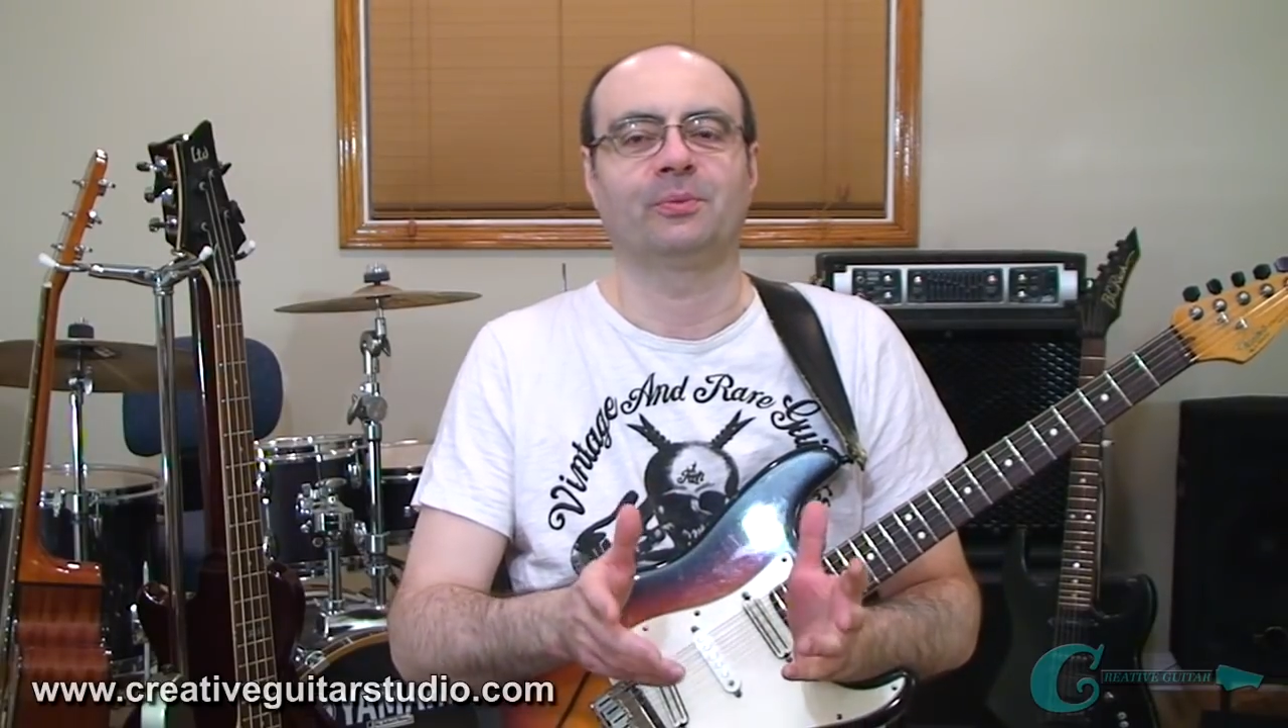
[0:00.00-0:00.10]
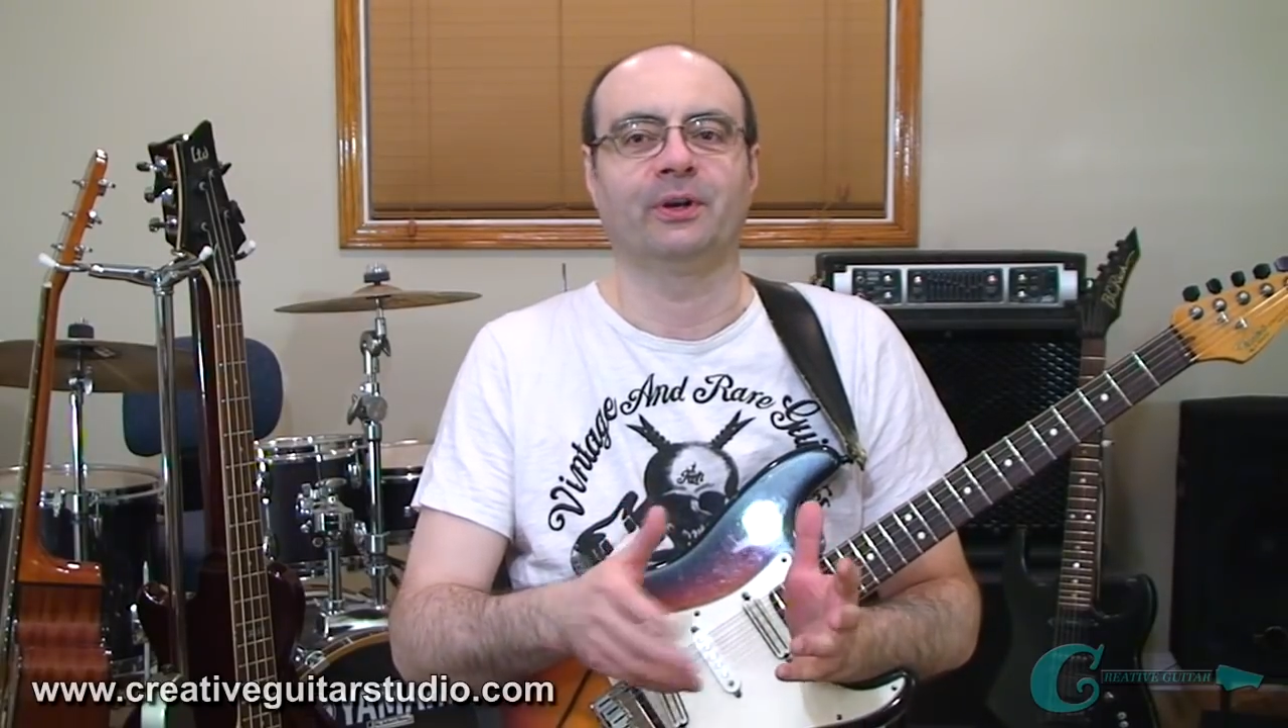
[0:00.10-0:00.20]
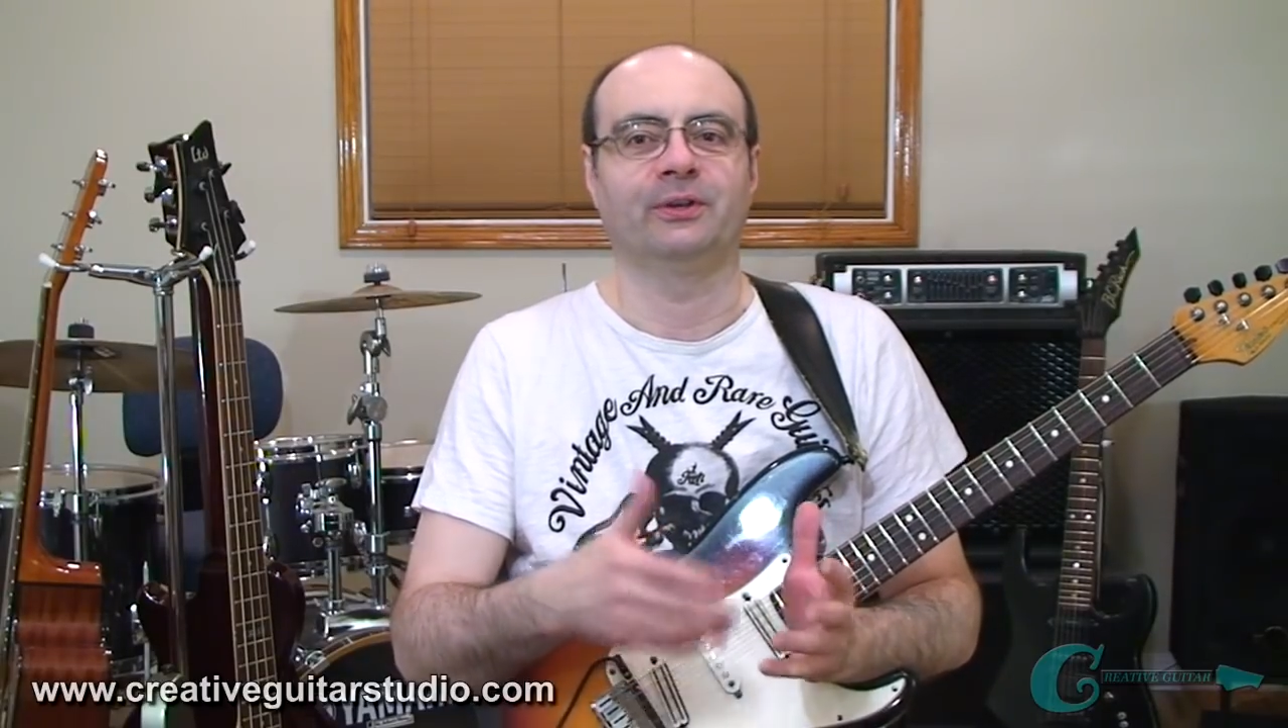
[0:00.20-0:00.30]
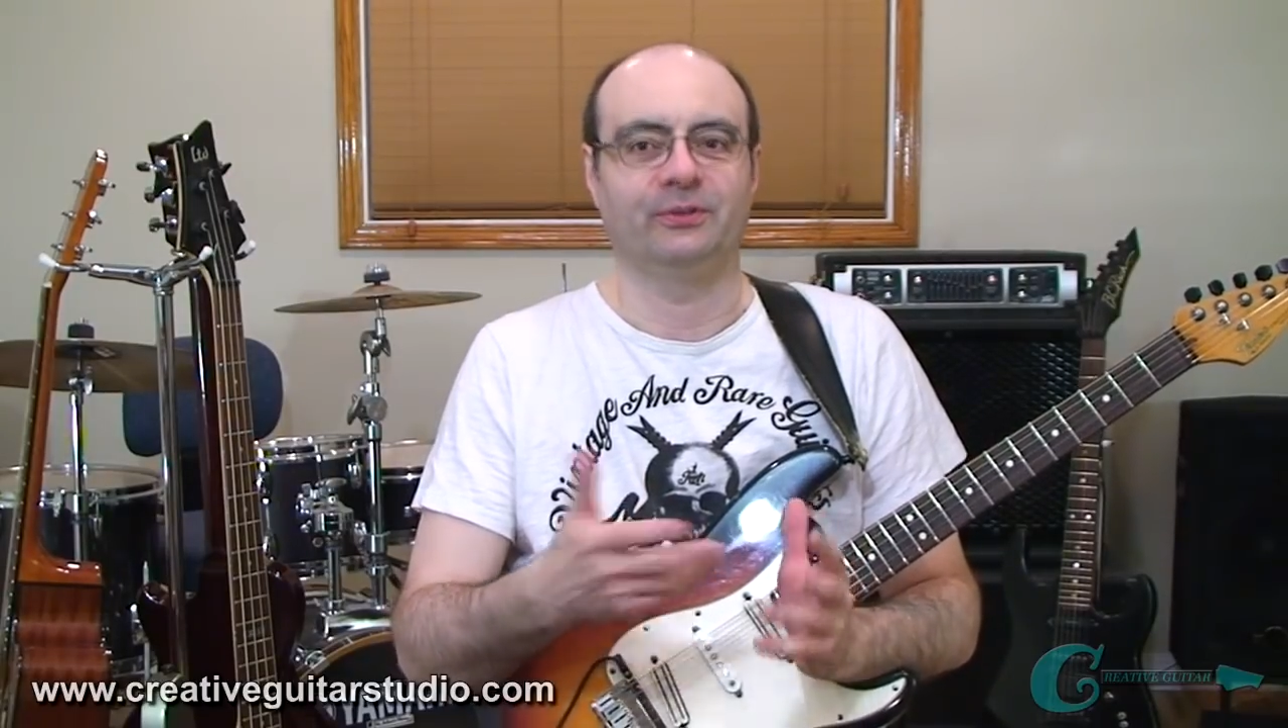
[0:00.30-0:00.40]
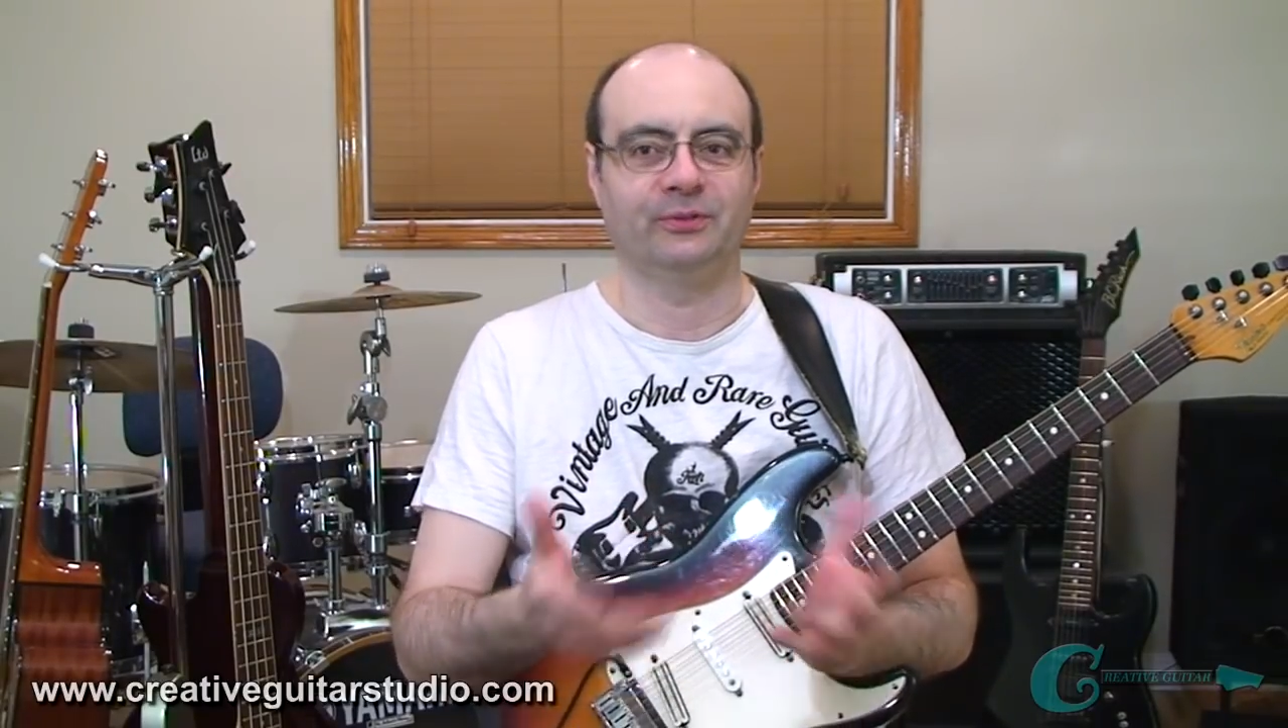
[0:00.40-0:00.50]

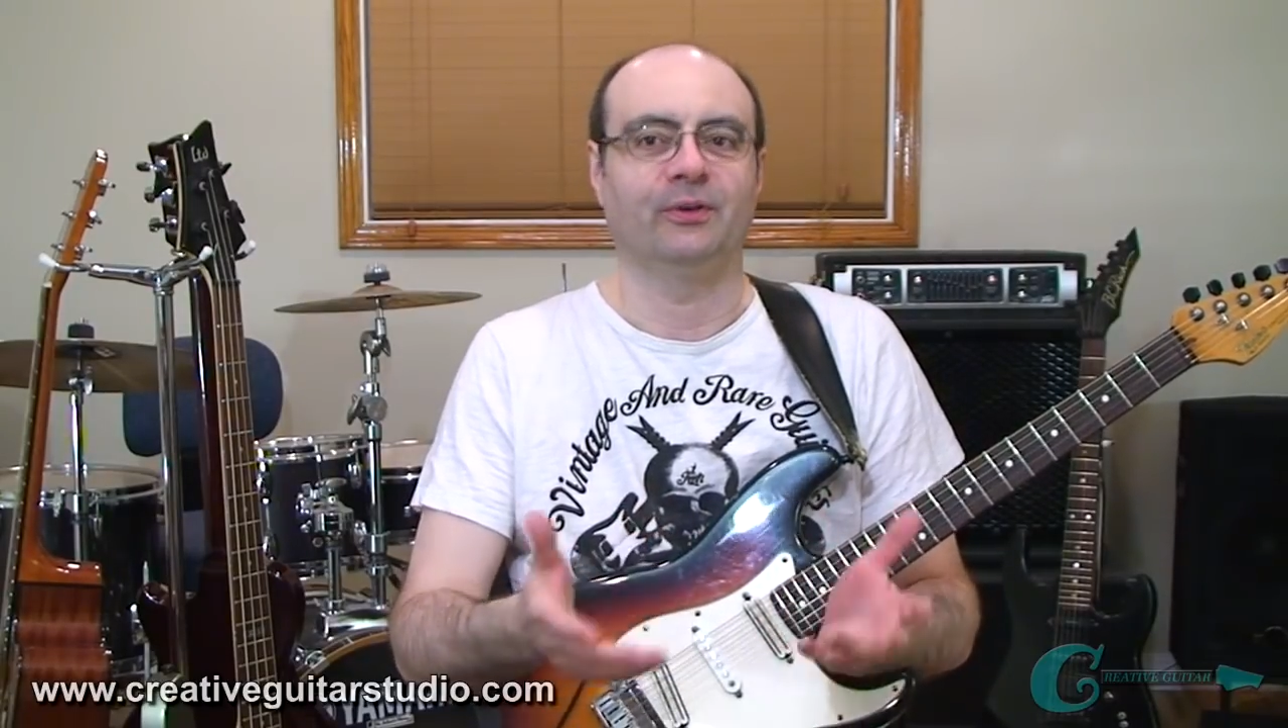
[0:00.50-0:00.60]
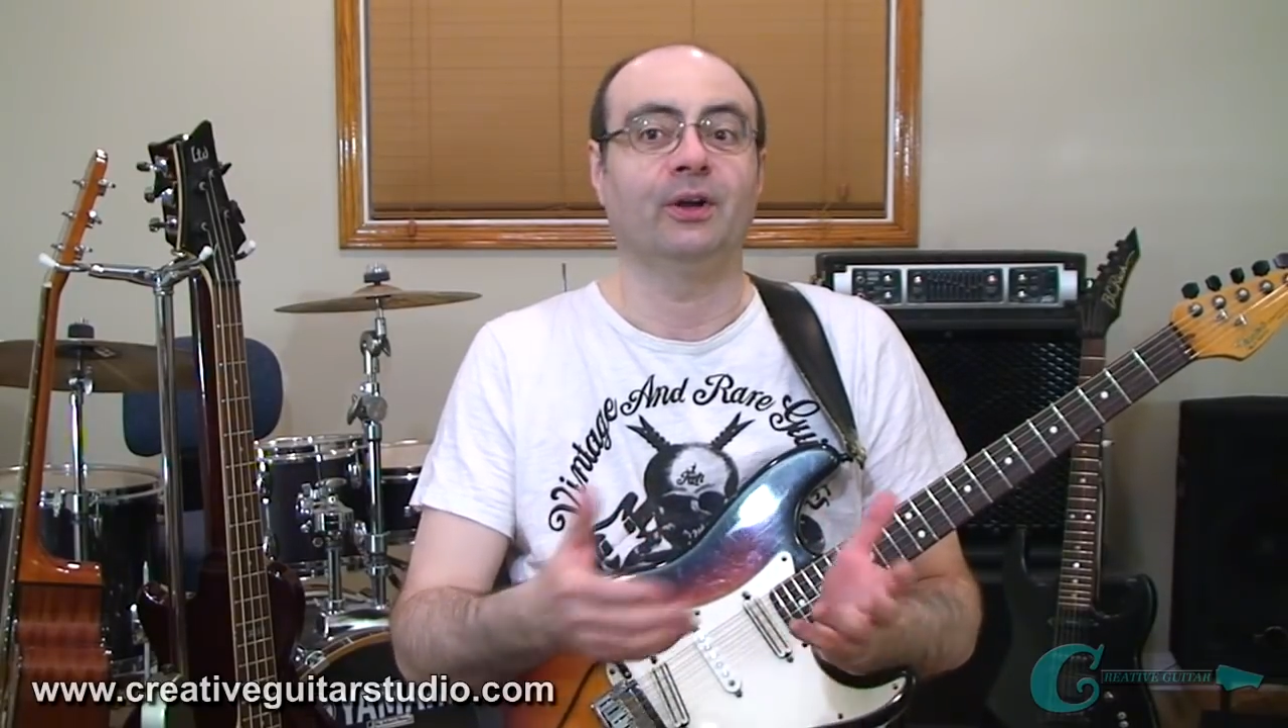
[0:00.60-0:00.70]
players who've